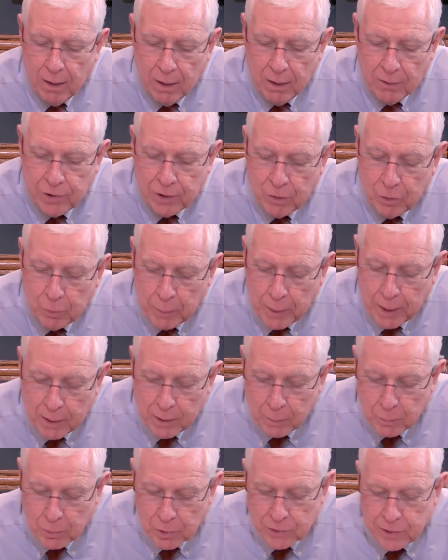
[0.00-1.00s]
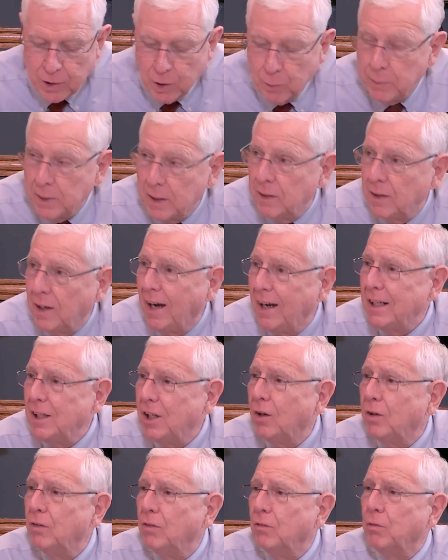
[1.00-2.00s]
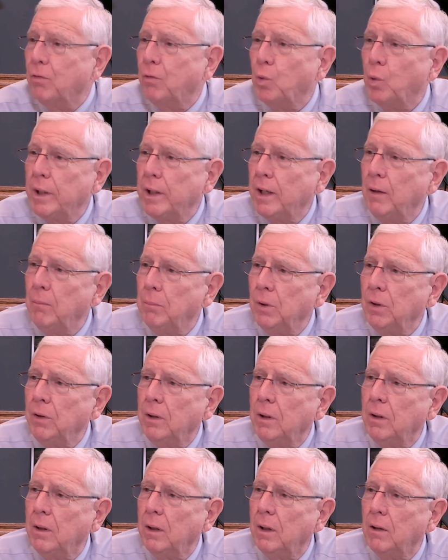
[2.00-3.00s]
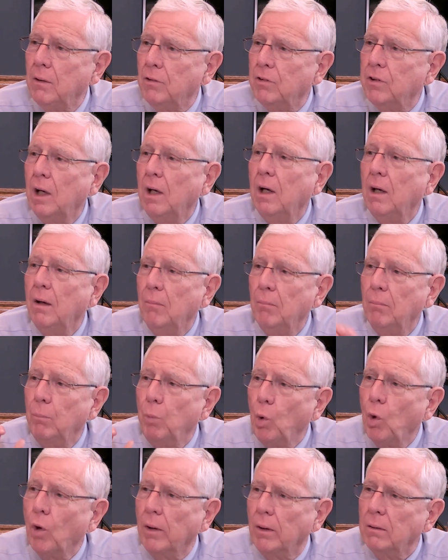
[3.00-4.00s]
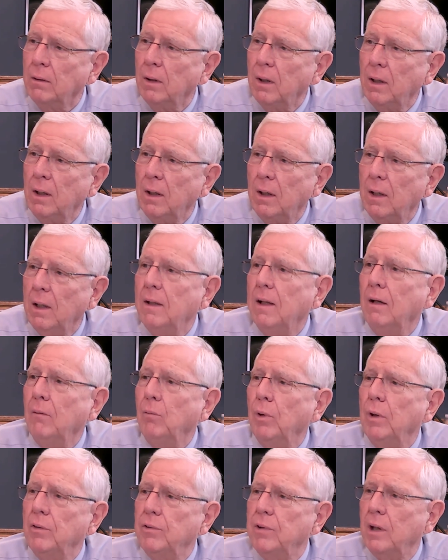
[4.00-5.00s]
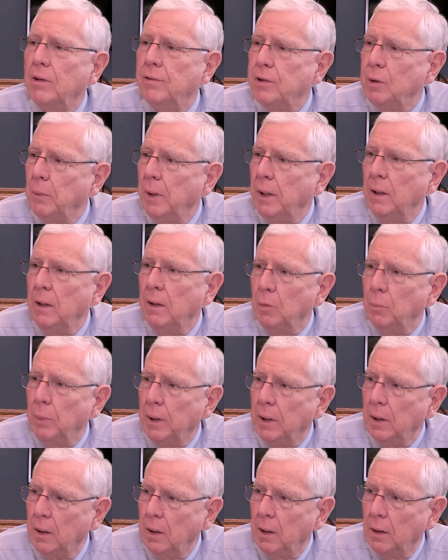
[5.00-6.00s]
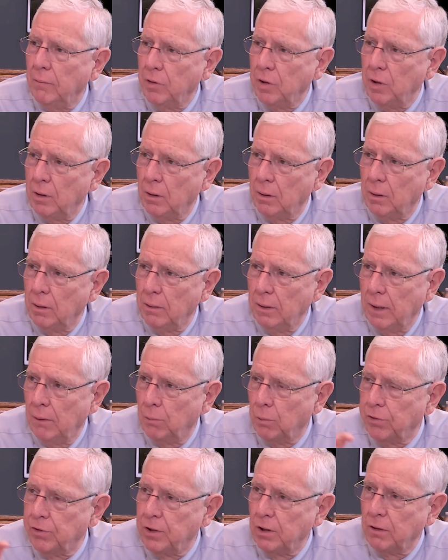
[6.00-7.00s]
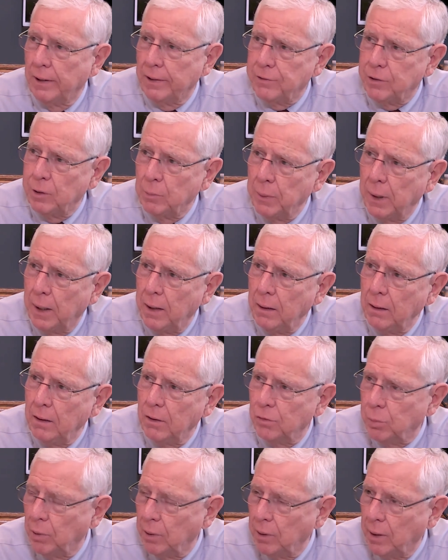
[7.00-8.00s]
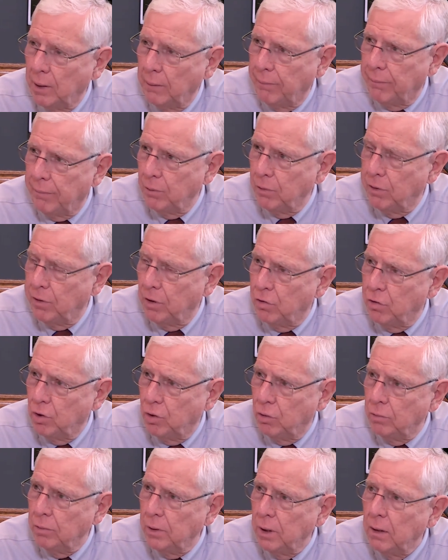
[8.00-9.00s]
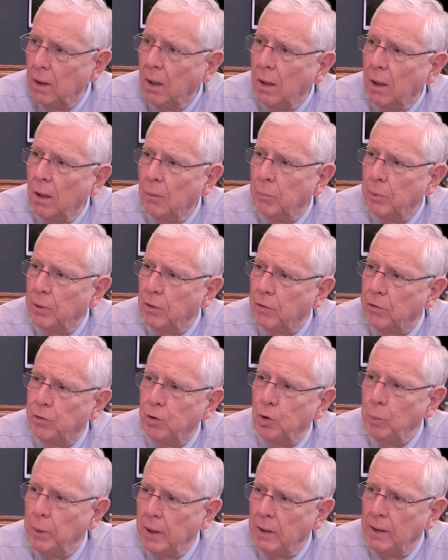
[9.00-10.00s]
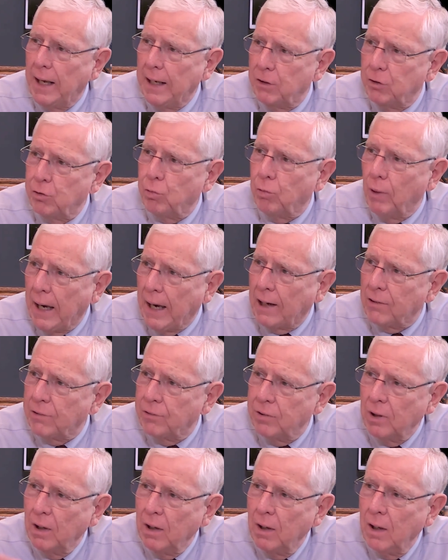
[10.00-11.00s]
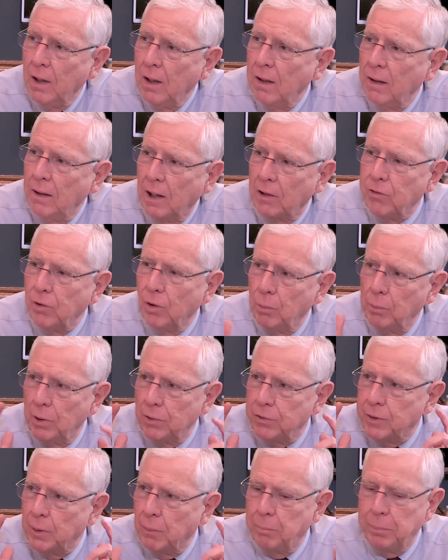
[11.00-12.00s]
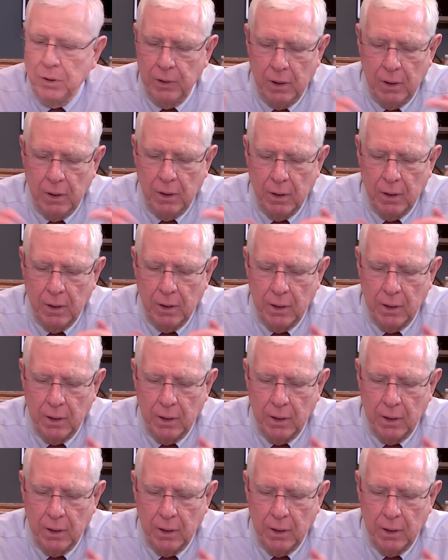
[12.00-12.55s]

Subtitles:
let's see what my numbers tell me, $948 million more than was estimated in the beginning of the year. Now, we're still estimating because we're not through to June, but assuming that tracks, that's almost $1 billion